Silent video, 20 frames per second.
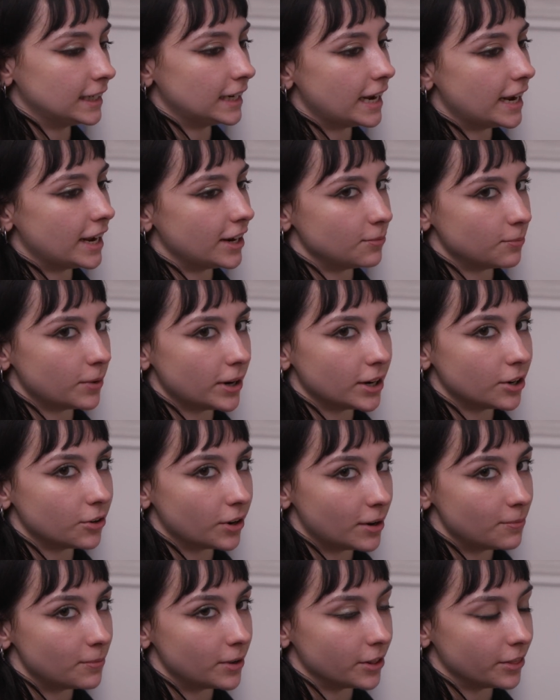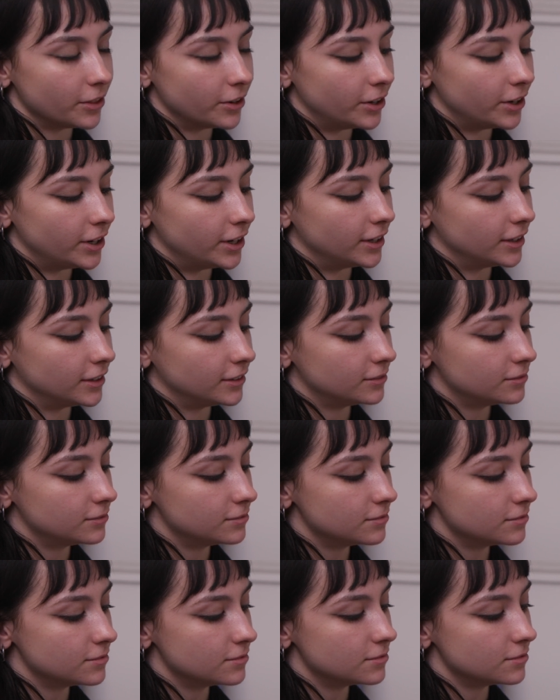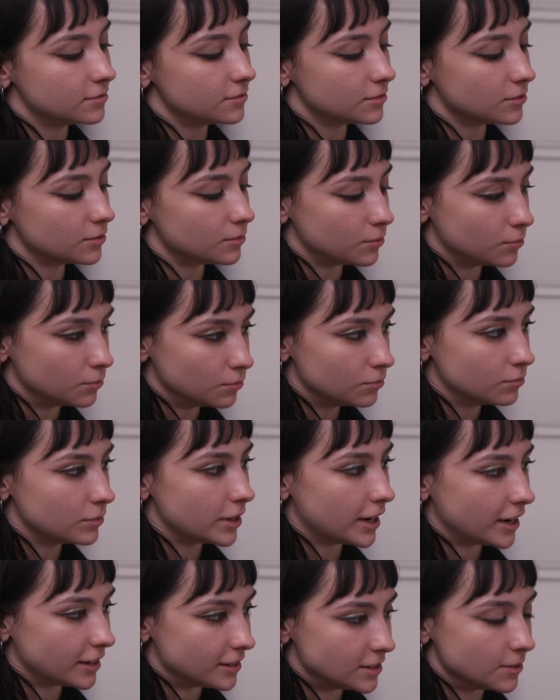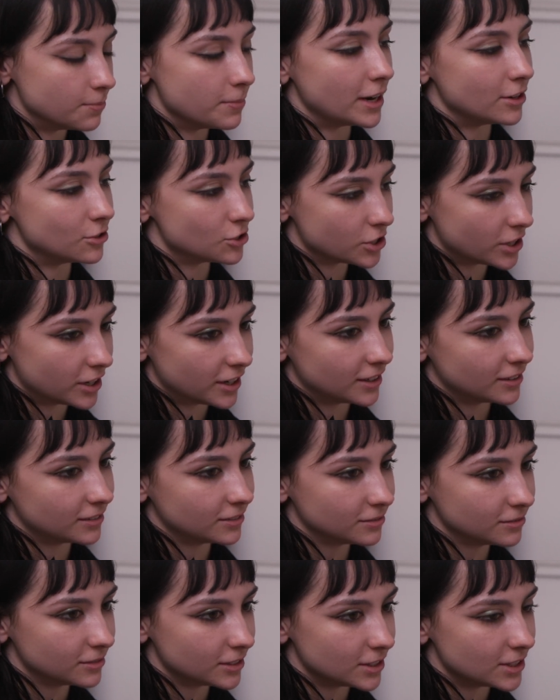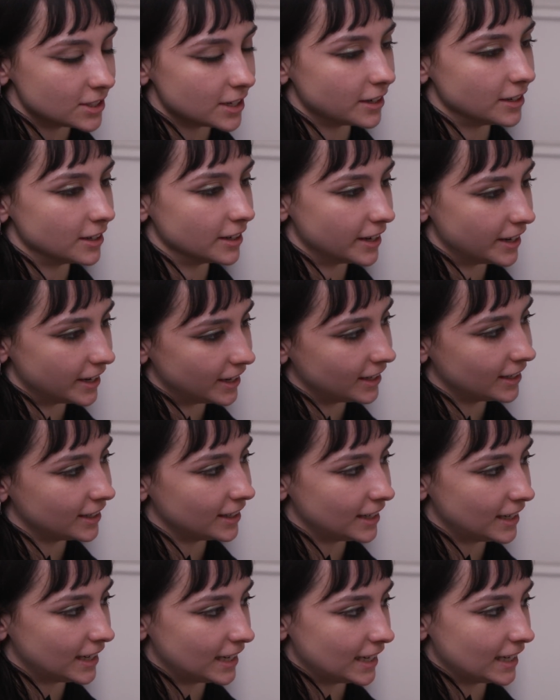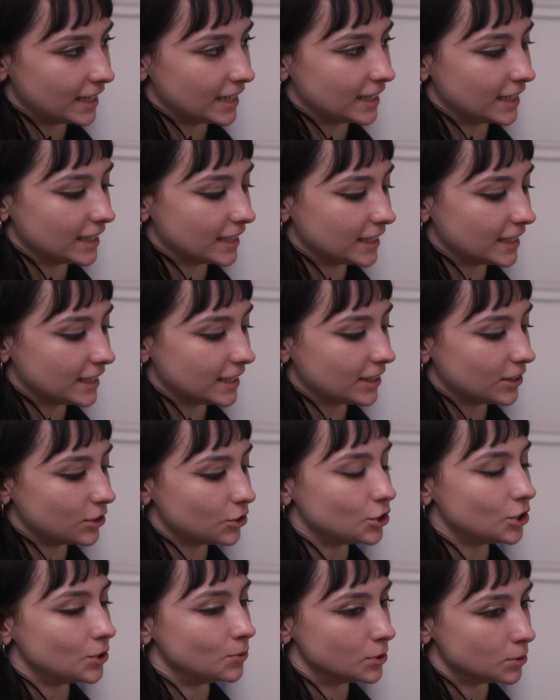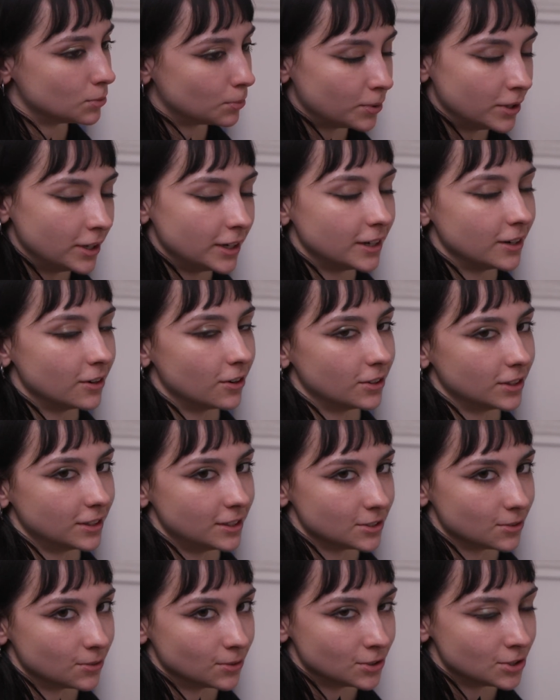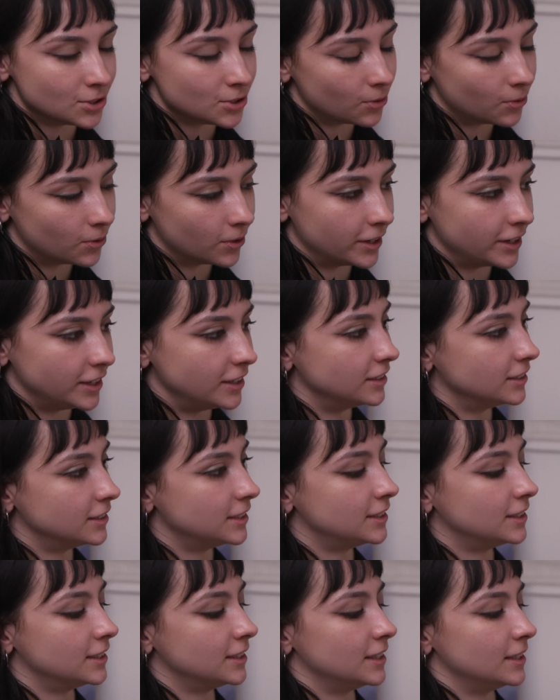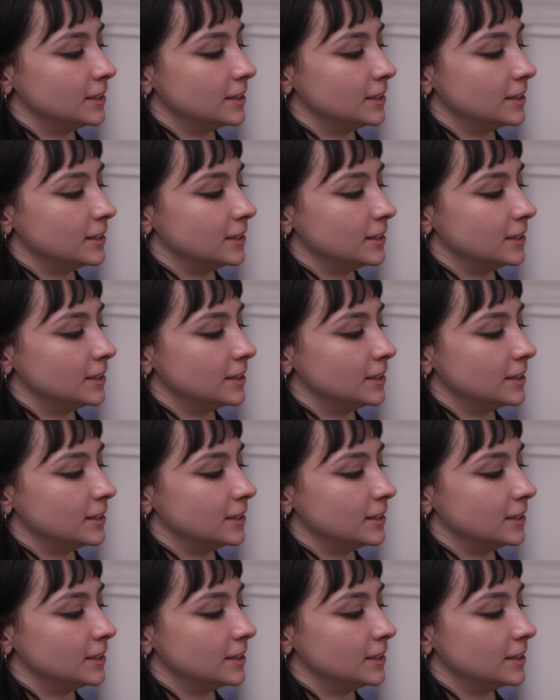And my grandmother had dementia, and suddenly she was repeating all these old stories.